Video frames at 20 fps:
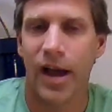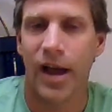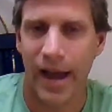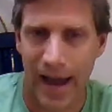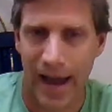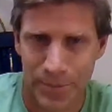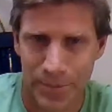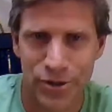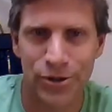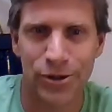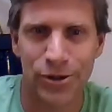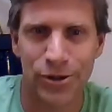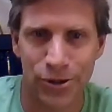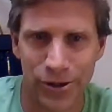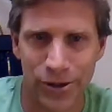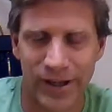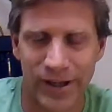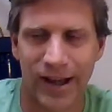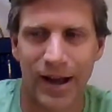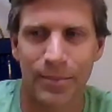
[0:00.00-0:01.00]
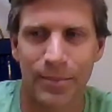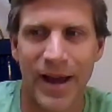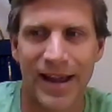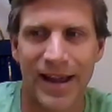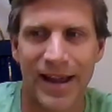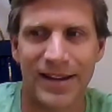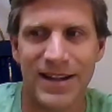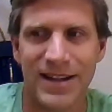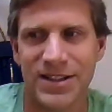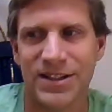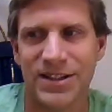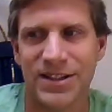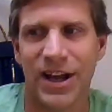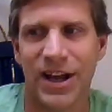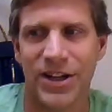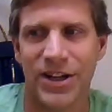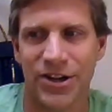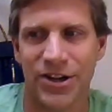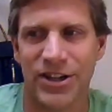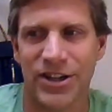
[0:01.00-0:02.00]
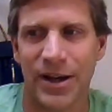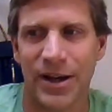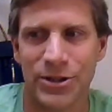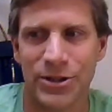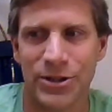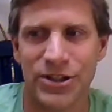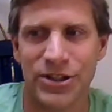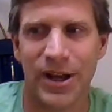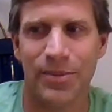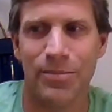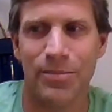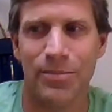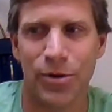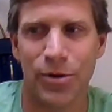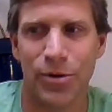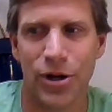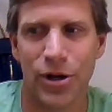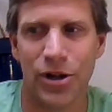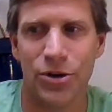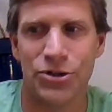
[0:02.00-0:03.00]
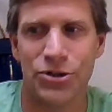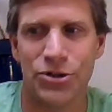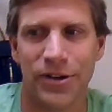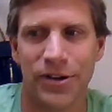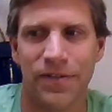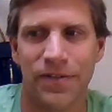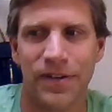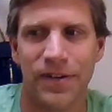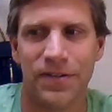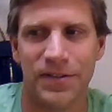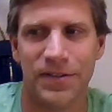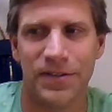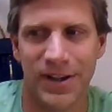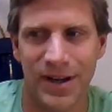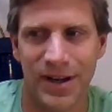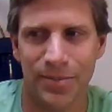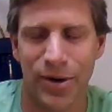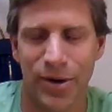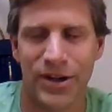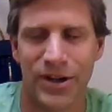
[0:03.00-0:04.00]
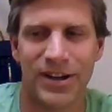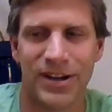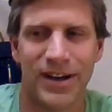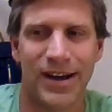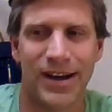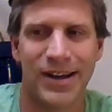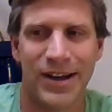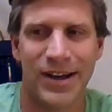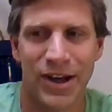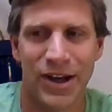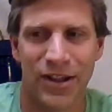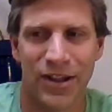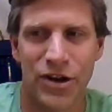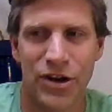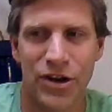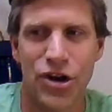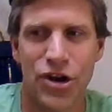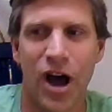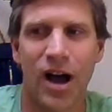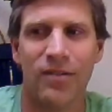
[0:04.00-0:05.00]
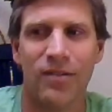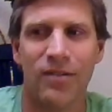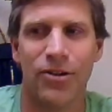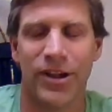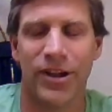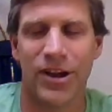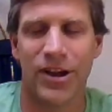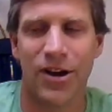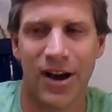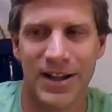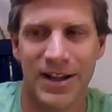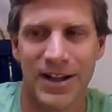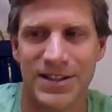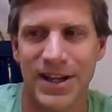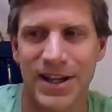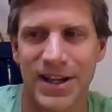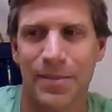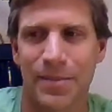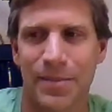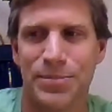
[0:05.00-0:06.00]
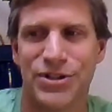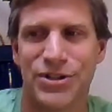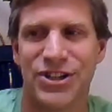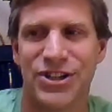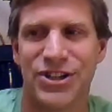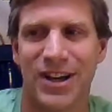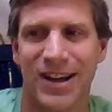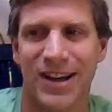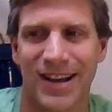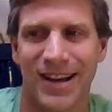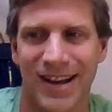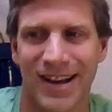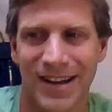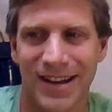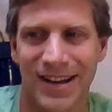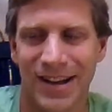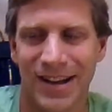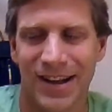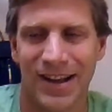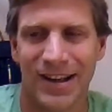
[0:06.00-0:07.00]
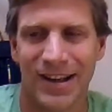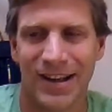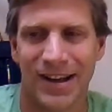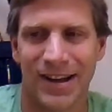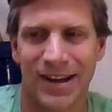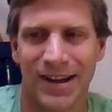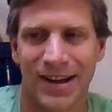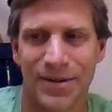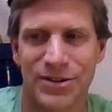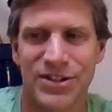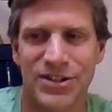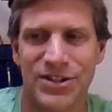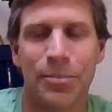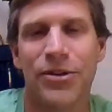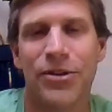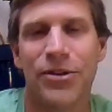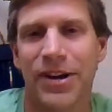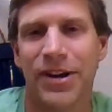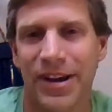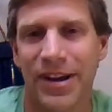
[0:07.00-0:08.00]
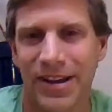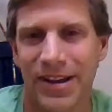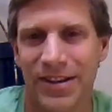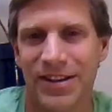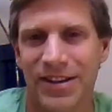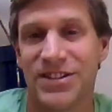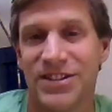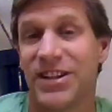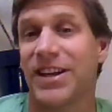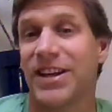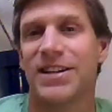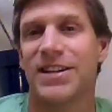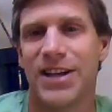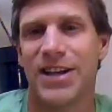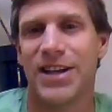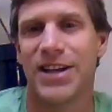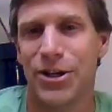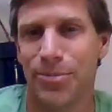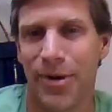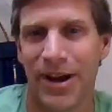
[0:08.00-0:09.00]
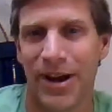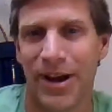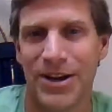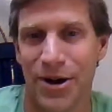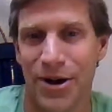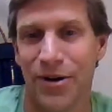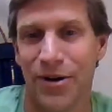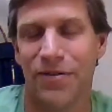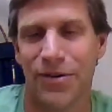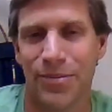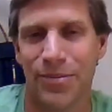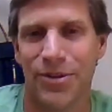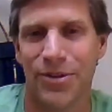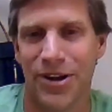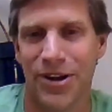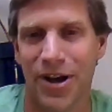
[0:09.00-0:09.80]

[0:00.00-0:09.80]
Absolutely. Um, at least 10 years. I would say closer to 15, but uh, the novel, the concepts, uh, some of the, the scenes that you might know from the